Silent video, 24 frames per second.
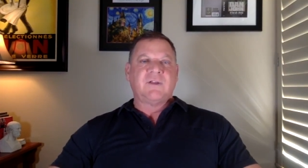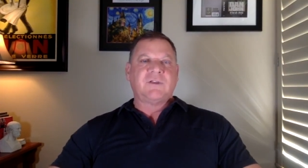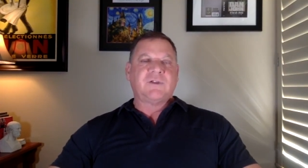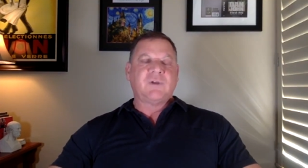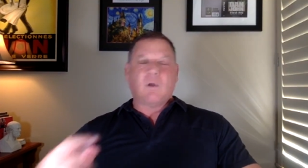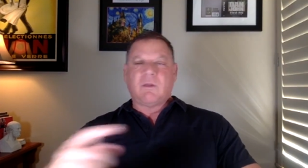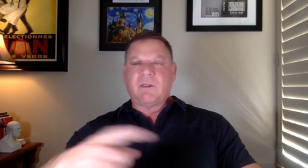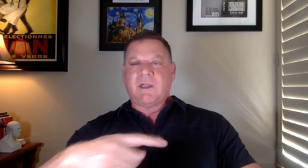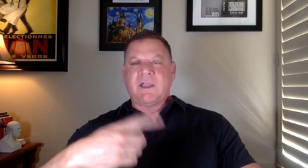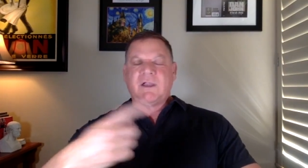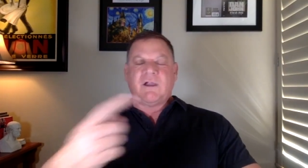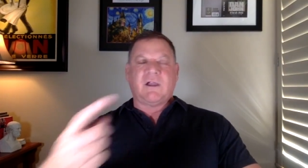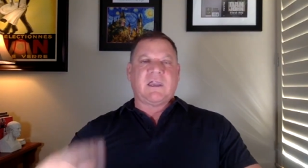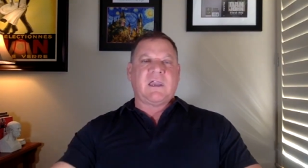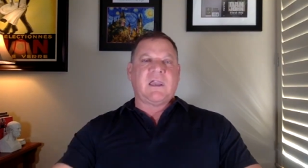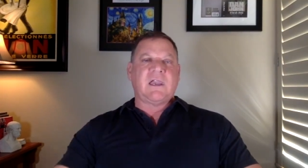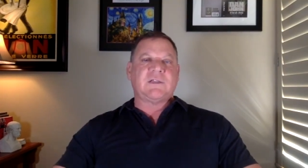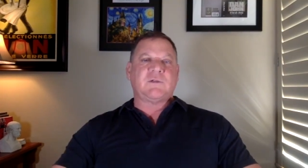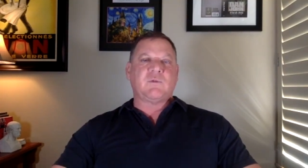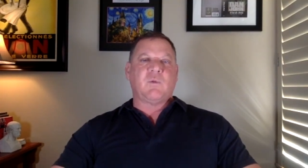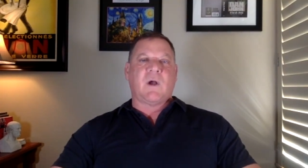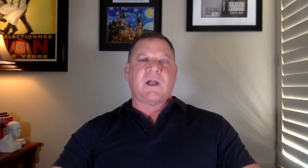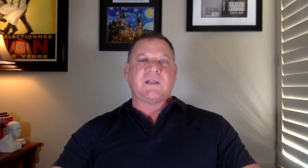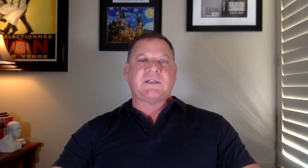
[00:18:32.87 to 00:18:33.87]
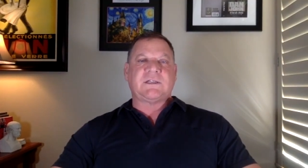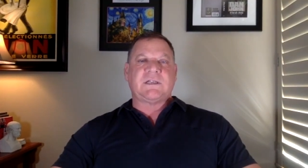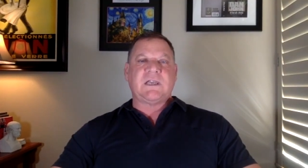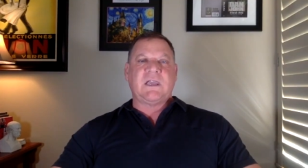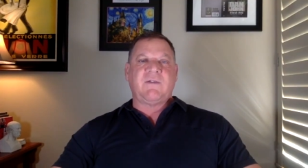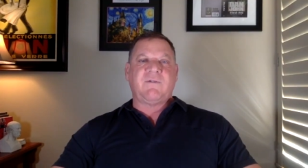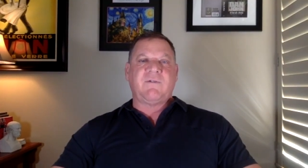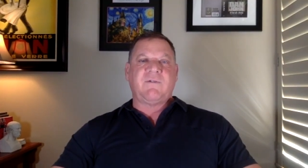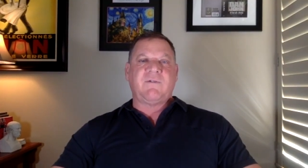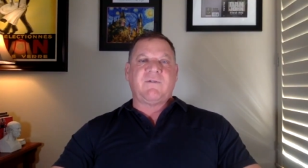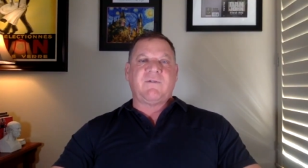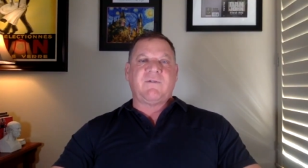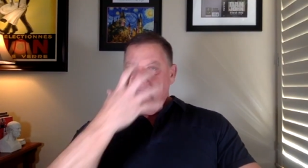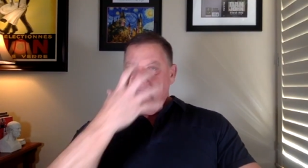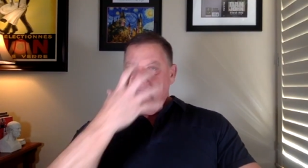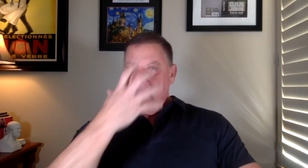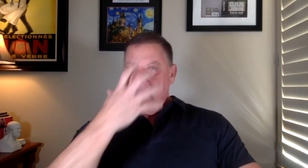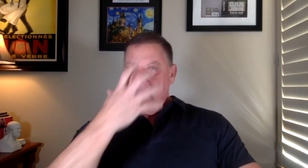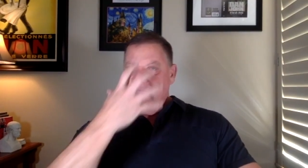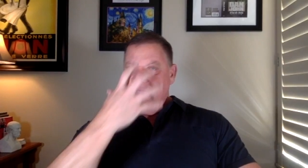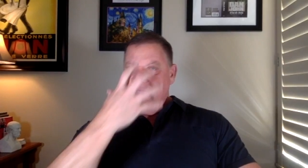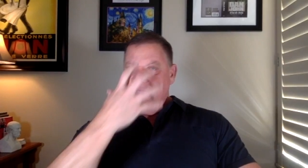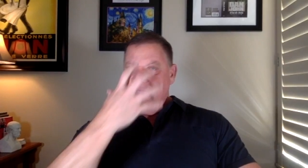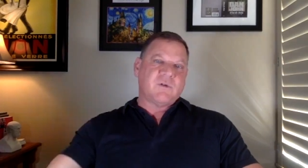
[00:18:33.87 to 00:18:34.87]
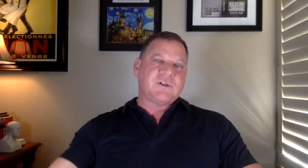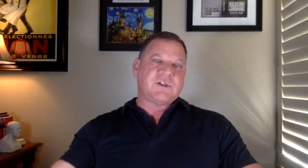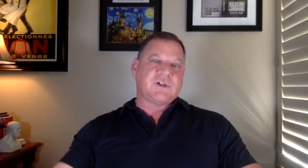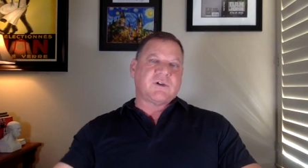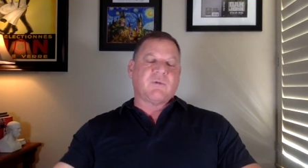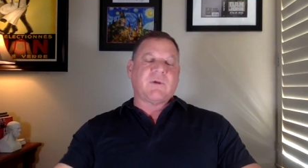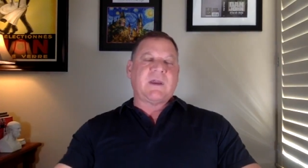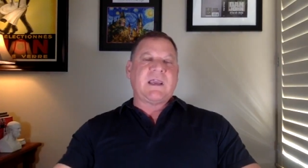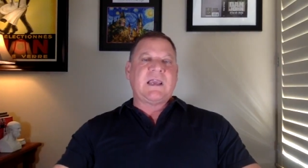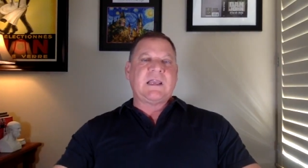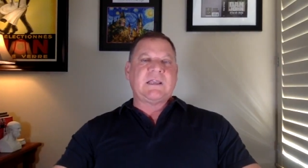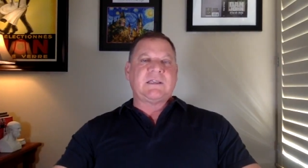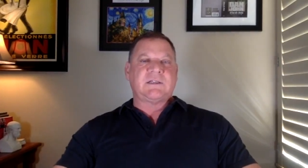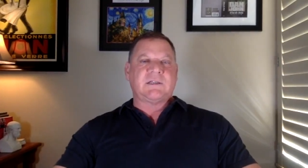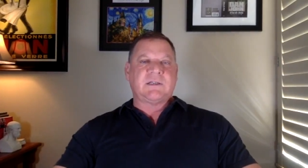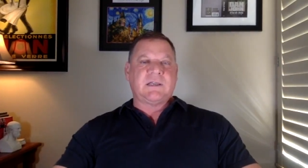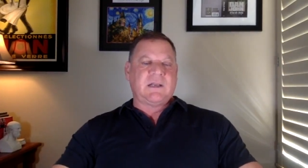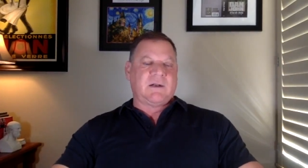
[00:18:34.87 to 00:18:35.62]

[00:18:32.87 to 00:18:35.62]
Don't let your kids watch TV Get those screens,